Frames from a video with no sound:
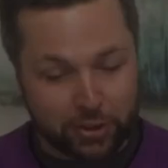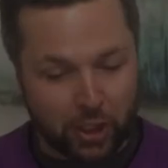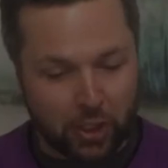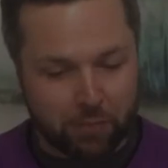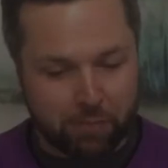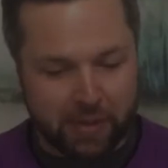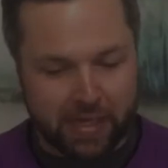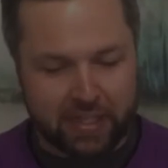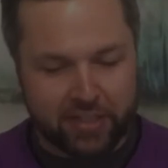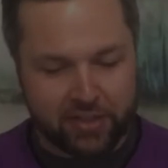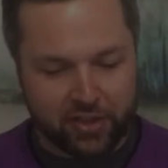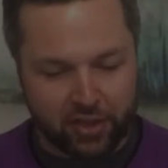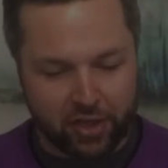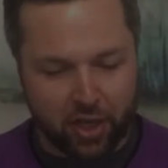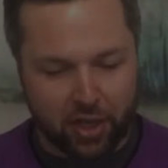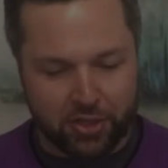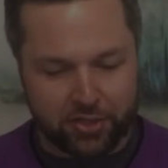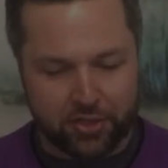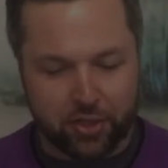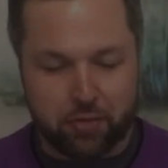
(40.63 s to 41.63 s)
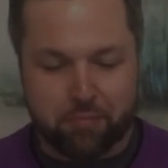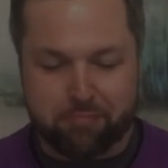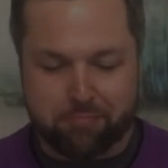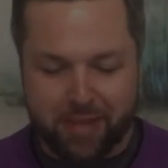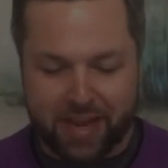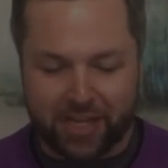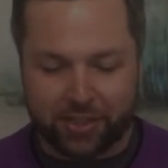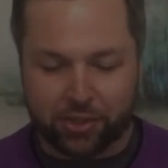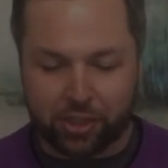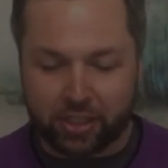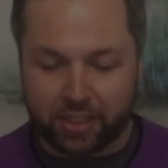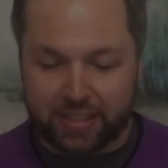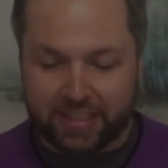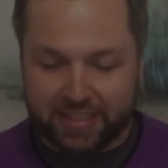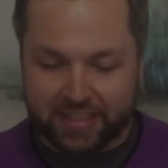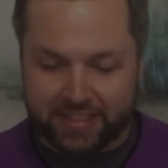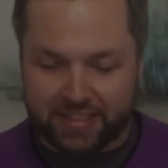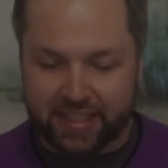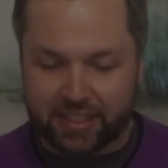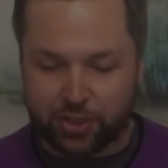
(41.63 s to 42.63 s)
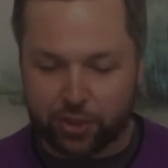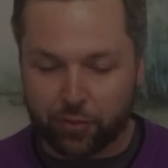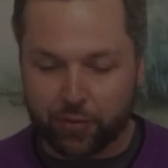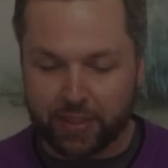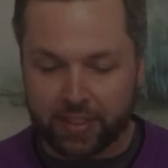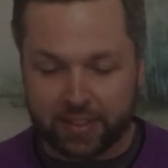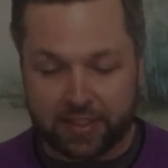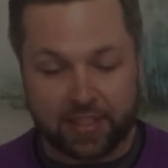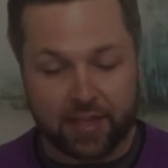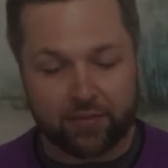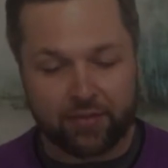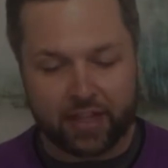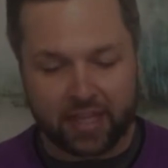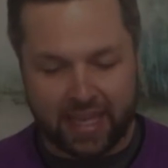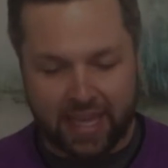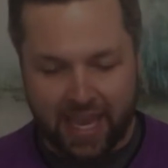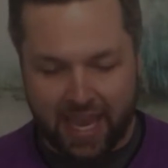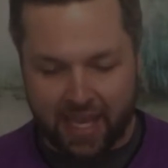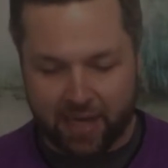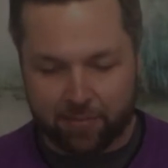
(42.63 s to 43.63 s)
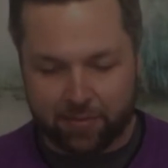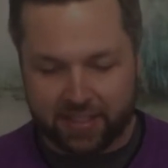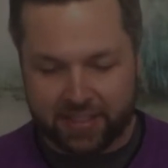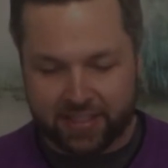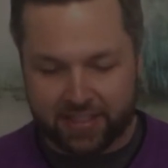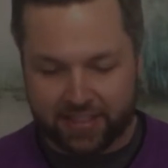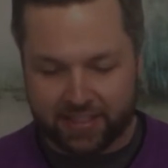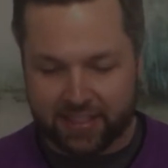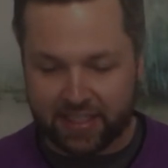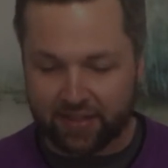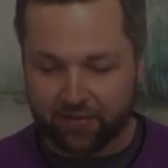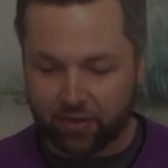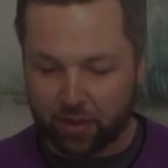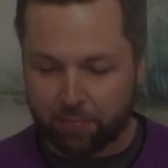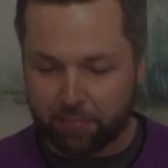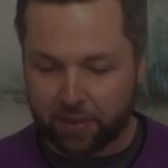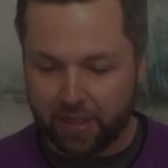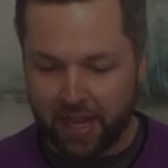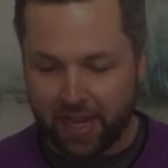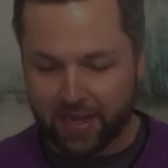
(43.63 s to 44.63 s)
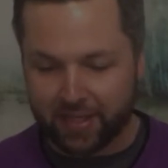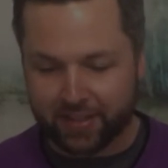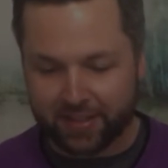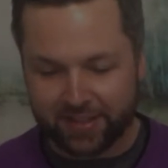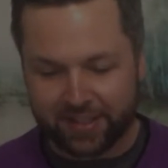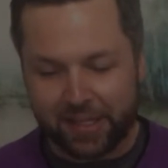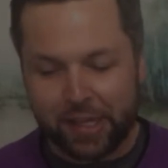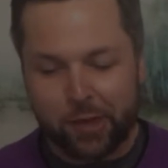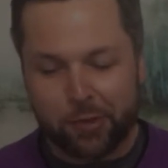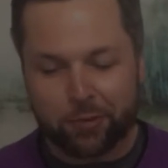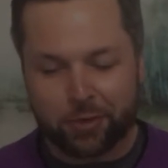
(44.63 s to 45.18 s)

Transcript: terpenes are also major constituents of the cannabis sativa plants,